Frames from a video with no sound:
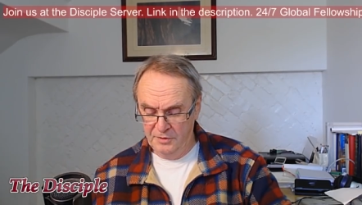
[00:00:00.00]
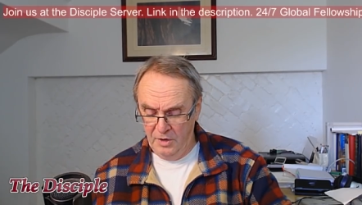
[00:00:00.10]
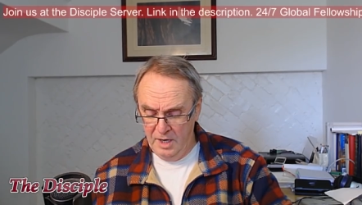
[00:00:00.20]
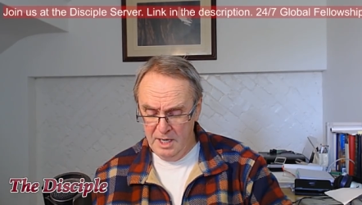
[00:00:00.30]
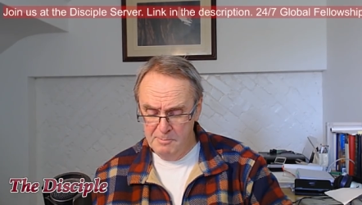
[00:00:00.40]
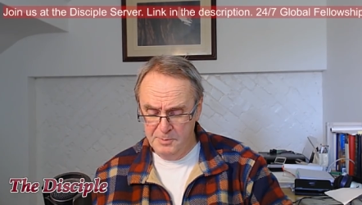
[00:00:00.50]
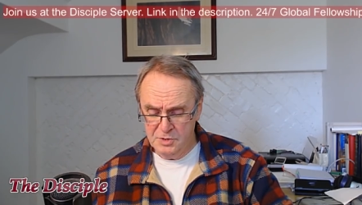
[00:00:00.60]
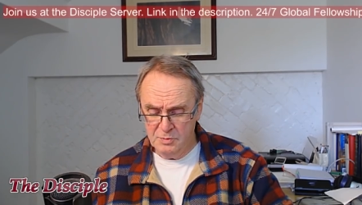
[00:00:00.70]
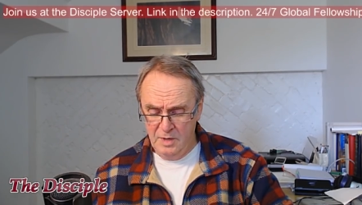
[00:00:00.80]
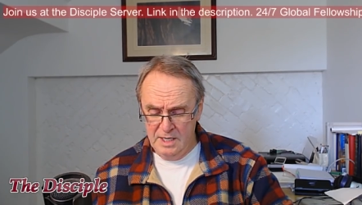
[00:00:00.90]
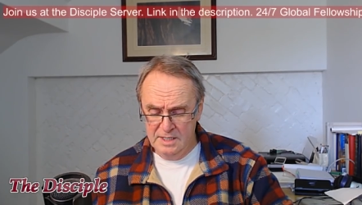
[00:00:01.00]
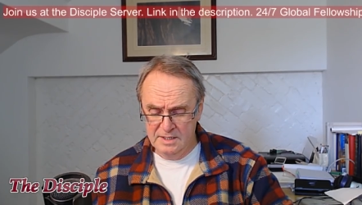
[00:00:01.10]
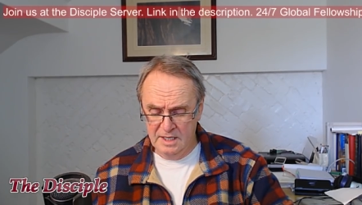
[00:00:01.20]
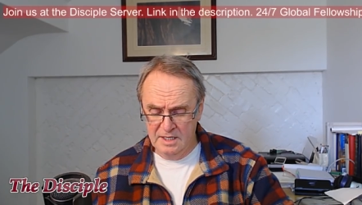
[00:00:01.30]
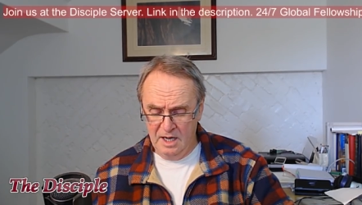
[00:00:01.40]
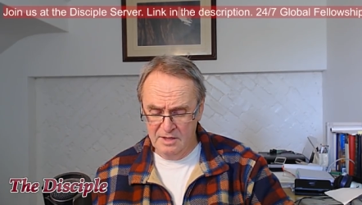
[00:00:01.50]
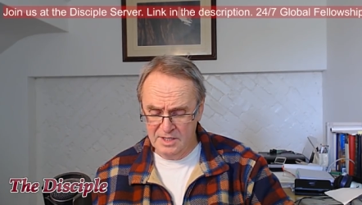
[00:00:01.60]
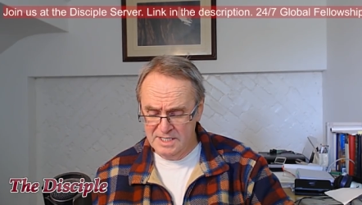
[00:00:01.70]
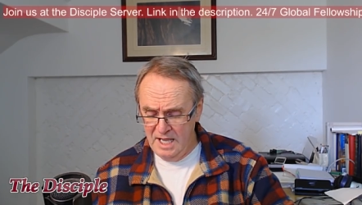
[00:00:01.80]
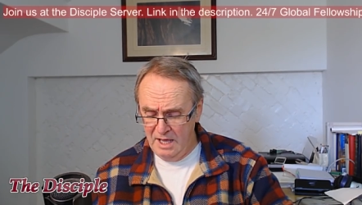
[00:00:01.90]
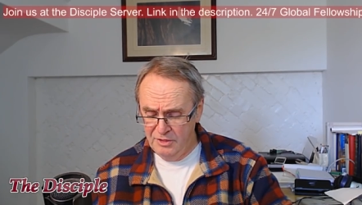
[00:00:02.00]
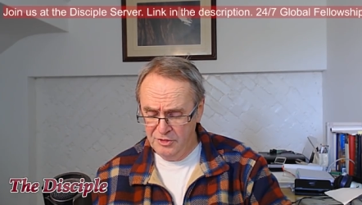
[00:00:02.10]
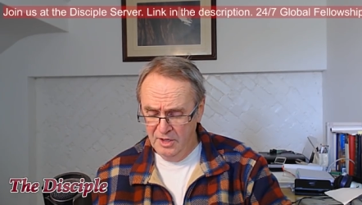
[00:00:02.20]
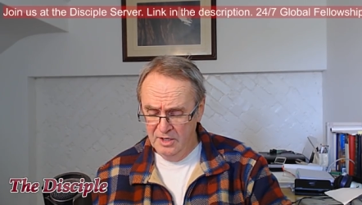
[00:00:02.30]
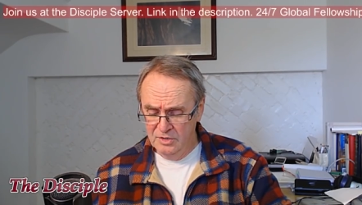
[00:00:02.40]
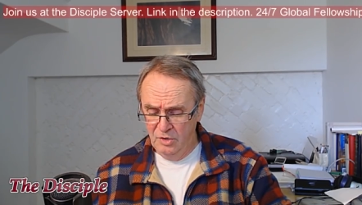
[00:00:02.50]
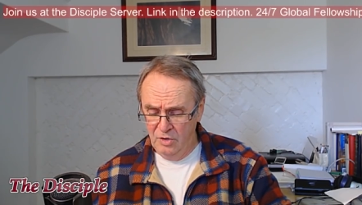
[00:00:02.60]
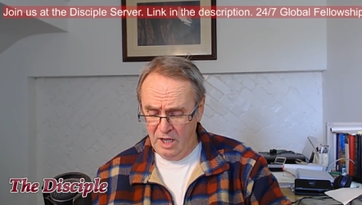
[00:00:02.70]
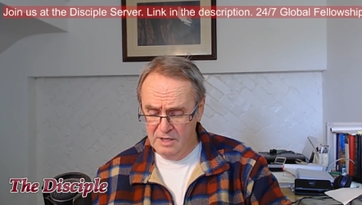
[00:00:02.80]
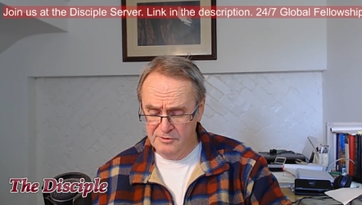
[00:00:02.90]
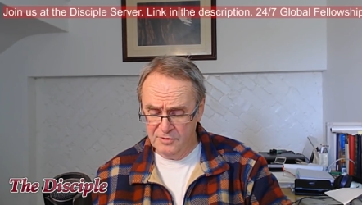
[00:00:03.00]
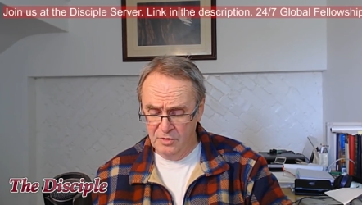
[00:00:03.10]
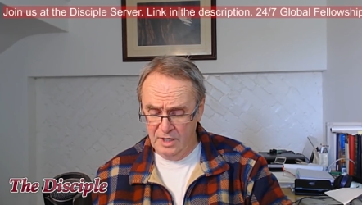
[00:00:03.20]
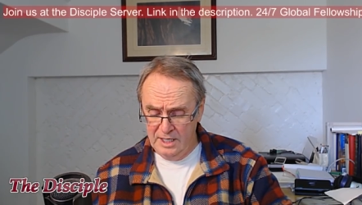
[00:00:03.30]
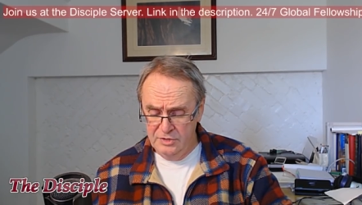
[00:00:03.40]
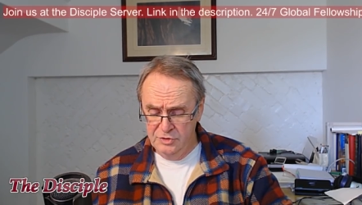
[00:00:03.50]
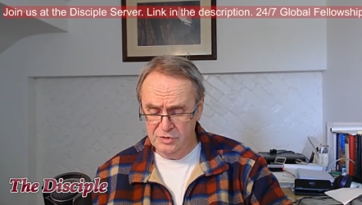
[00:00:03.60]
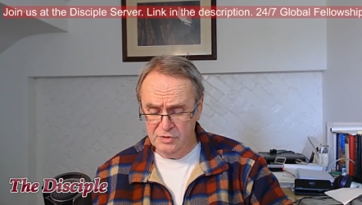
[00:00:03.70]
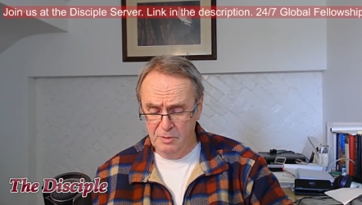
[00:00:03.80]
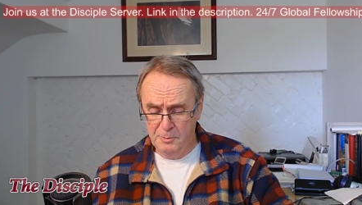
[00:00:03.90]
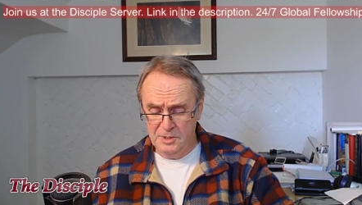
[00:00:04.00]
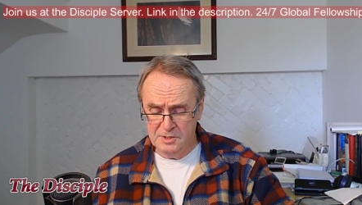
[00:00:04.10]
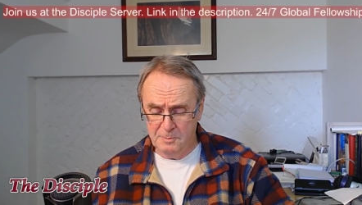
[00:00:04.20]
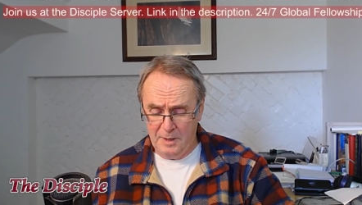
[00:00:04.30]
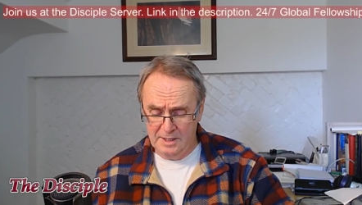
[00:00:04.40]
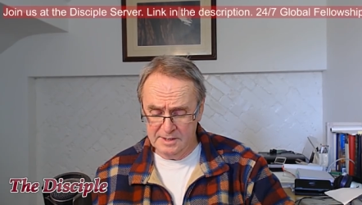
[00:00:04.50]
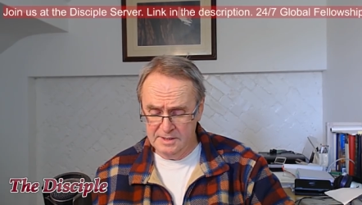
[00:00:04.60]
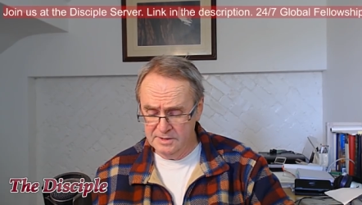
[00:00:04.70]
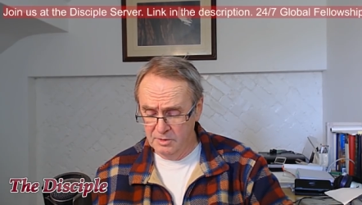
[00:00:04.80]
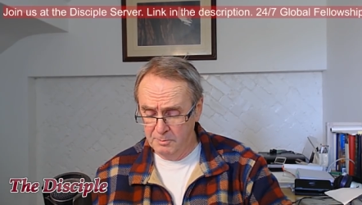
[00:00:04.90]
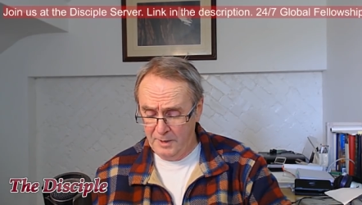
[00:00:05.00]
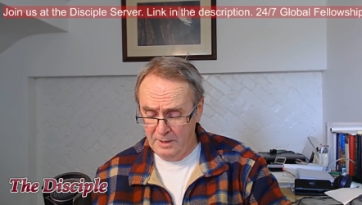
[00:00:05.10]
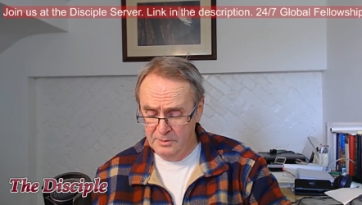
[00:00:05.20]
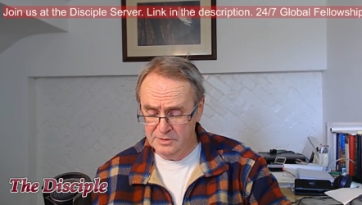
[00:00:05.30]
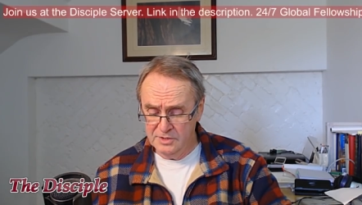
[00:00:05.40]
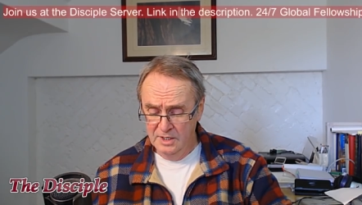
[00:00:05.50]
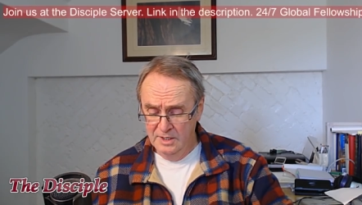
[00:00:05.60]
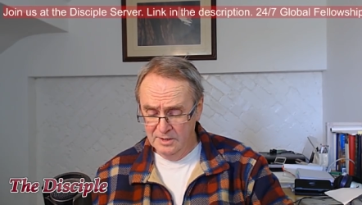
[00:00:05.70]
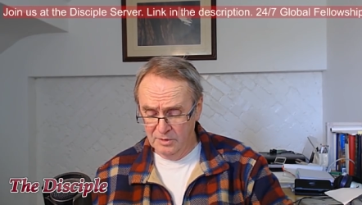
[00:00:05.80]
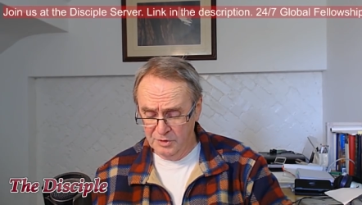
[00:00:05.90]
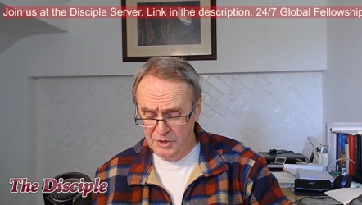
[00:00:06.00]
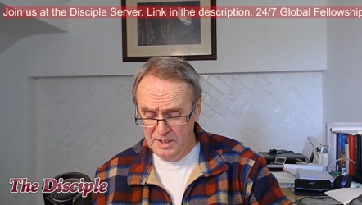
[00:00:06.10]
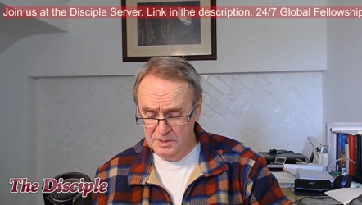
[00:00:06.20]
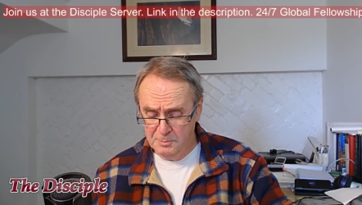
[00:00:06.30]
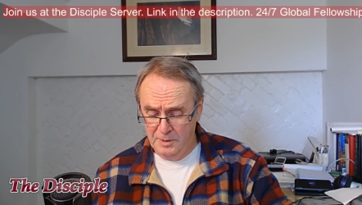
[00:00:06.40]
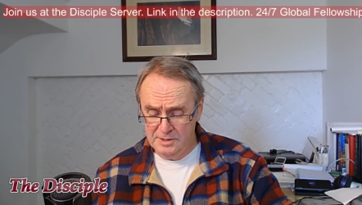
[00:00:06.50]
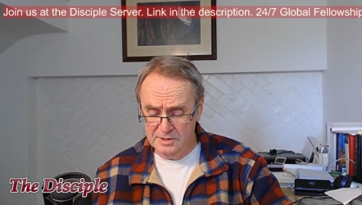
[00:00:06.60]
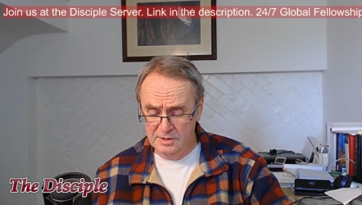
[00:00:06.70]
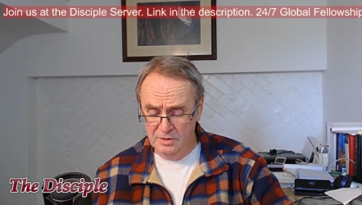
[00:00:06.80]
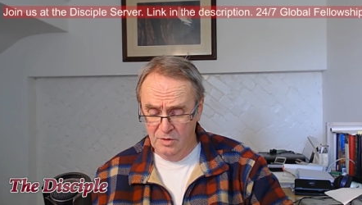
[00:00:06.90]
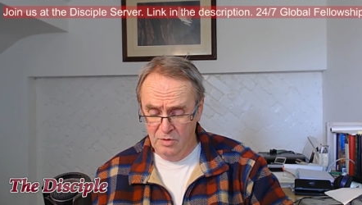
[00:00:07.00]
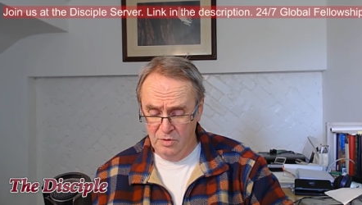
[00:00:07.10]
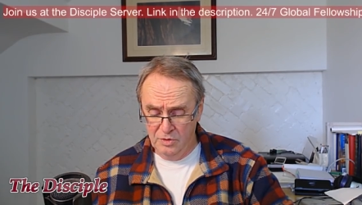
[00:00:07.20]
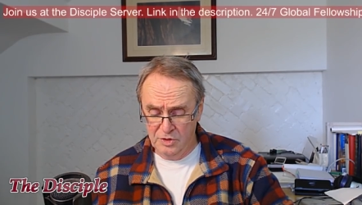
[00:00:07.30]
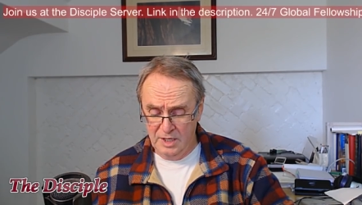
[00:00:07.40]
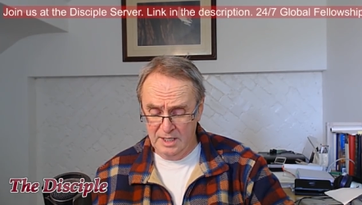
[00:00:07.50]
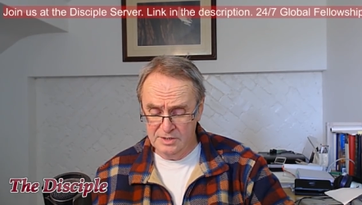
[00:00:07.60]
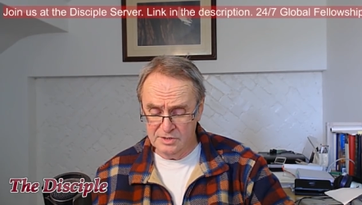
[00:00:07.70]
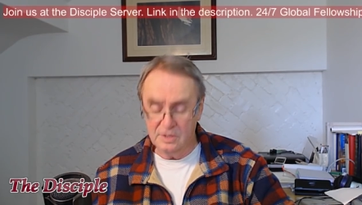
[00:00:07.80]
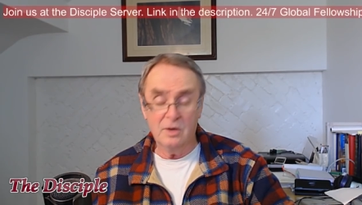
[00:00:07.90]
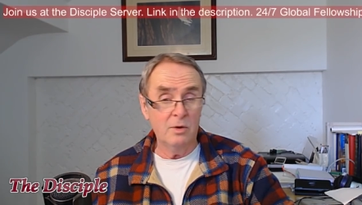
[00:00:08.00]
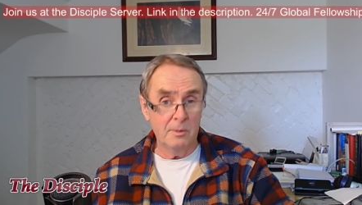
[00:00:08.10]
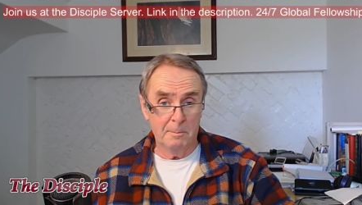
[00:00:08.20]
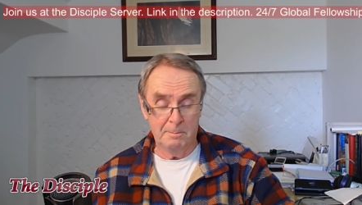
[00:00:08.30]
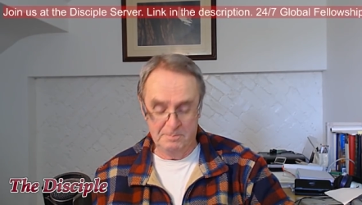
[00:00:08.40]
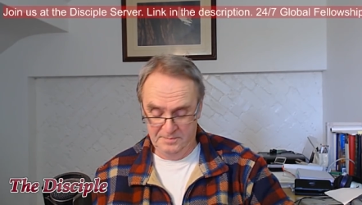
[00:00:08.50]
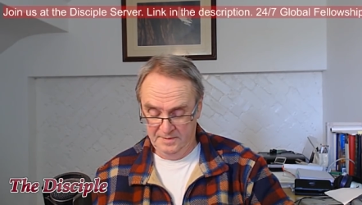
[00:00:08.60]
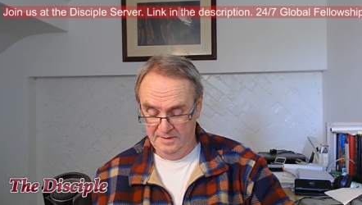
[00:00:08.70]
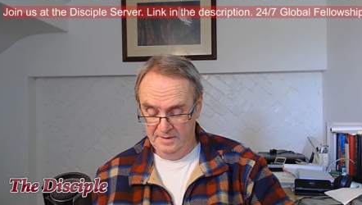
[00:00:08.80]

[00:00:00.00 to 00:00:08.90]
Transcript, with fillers: For I am persuaded that neither death, nor life, nor angels, nor principalities, nor powers, nor things present, nor things to come,